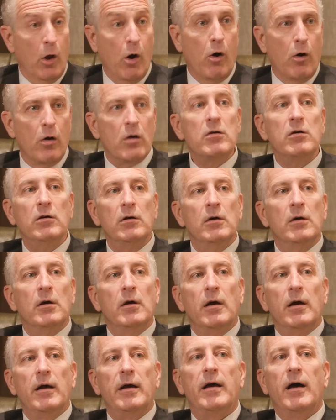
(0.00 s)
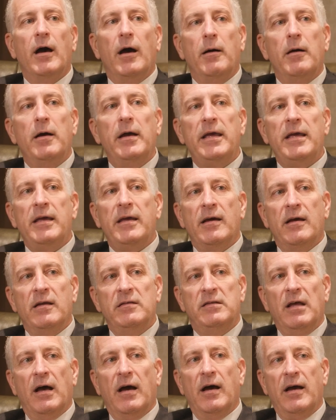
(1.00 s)
long,
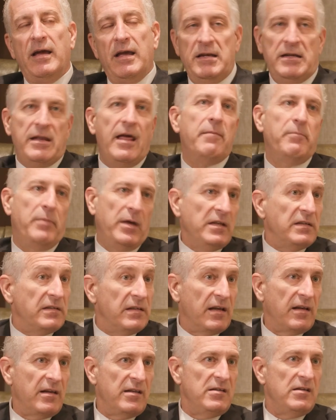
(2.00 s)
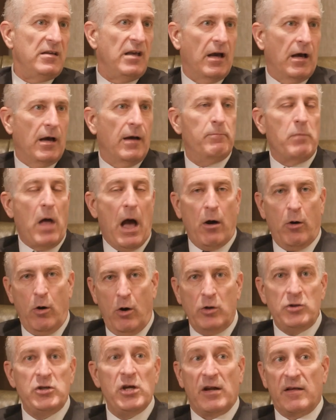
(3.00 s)
and then basically
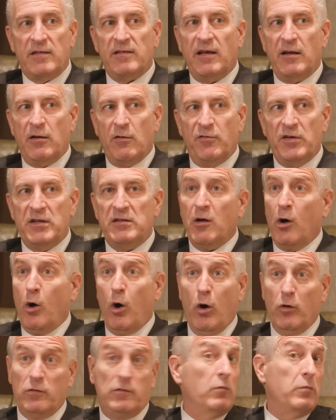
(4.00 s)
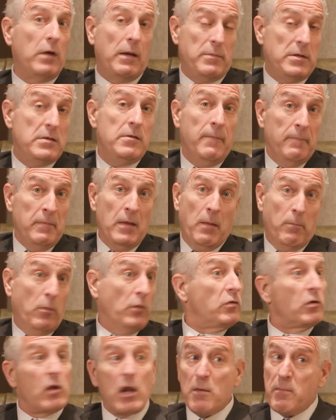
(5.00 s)
on the other side of it. Also, I mean,
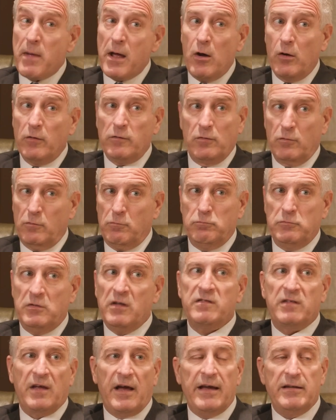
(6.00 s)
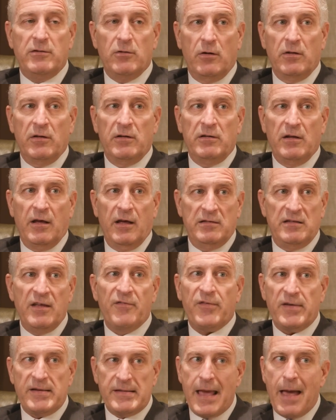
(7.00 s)
Bolsonaro might also decide on a
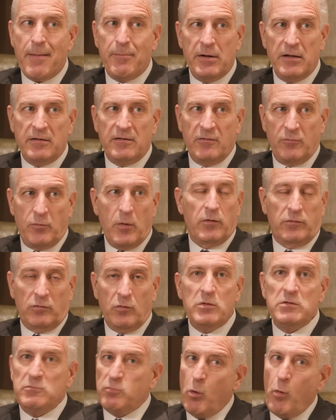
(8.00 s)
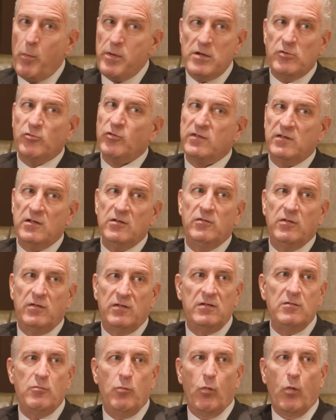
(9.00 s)
different cabinet as well. So it will be interesting to
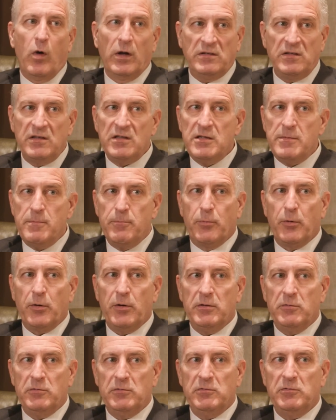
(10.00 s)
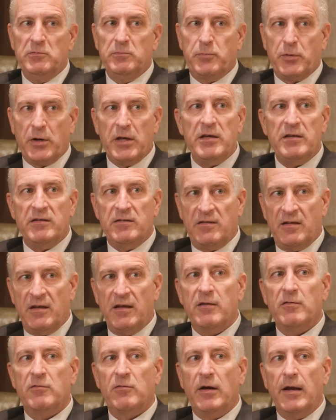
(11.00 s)
see what he brings
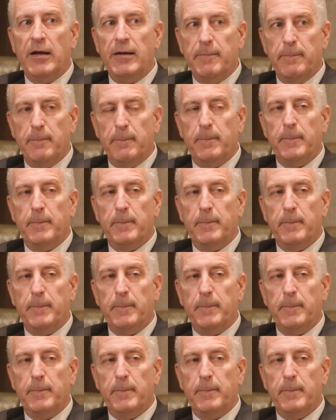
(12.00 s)
in, right?